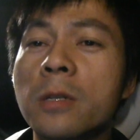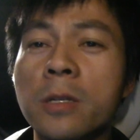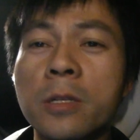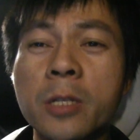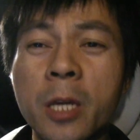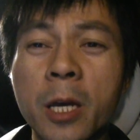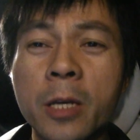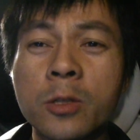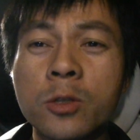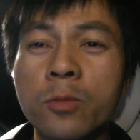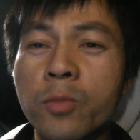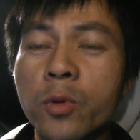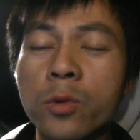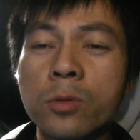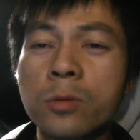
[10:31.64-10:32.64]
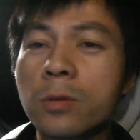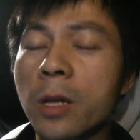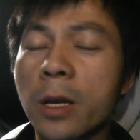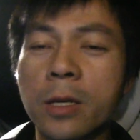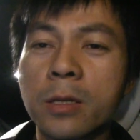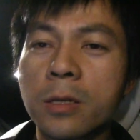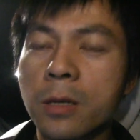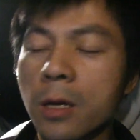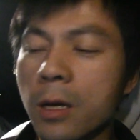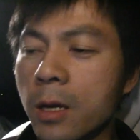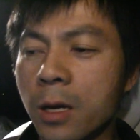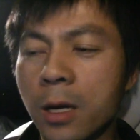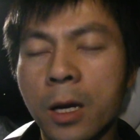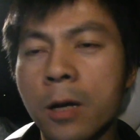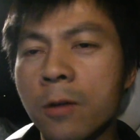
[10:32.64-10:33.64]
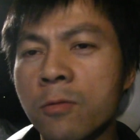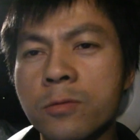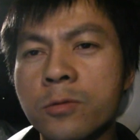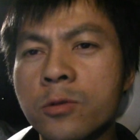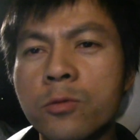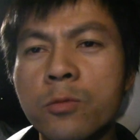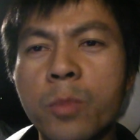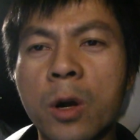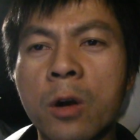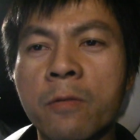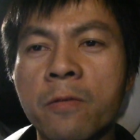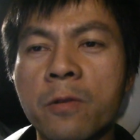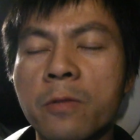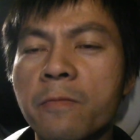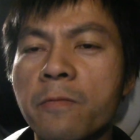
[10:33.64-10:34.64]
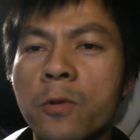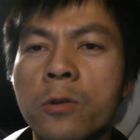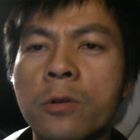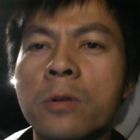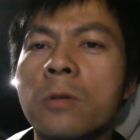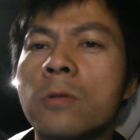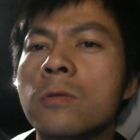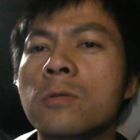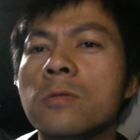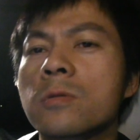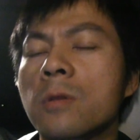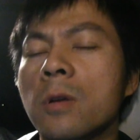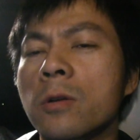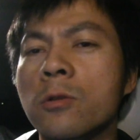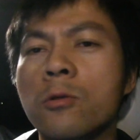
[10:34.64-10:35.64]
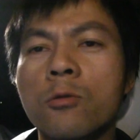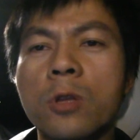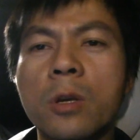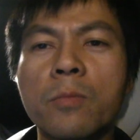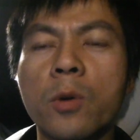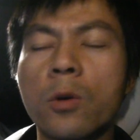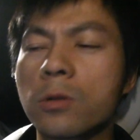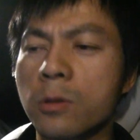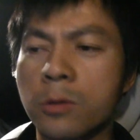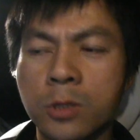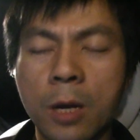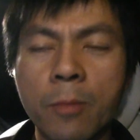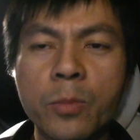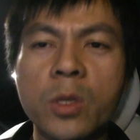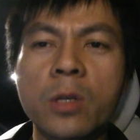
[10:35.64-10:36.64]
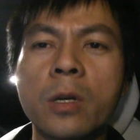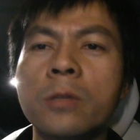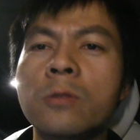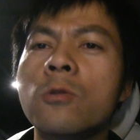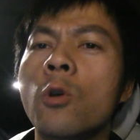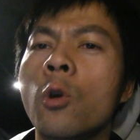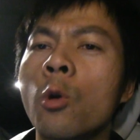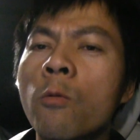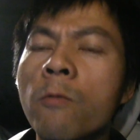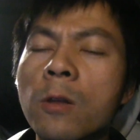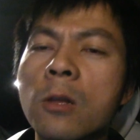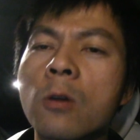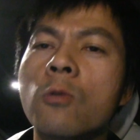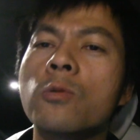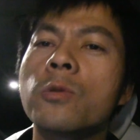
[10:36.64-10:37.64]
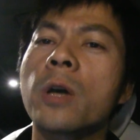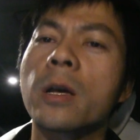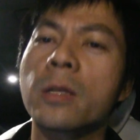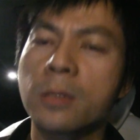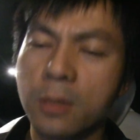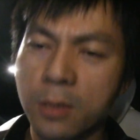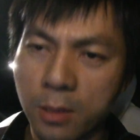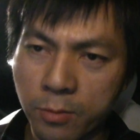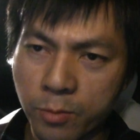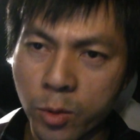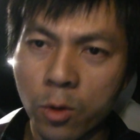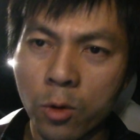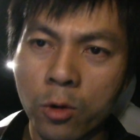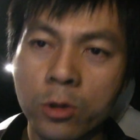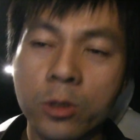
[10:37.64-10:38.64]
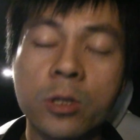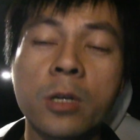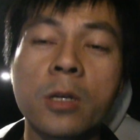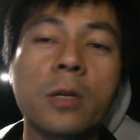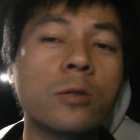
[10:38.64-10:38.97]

in case you put like a too powerful inverter or a cooling box or something, and you overload that port,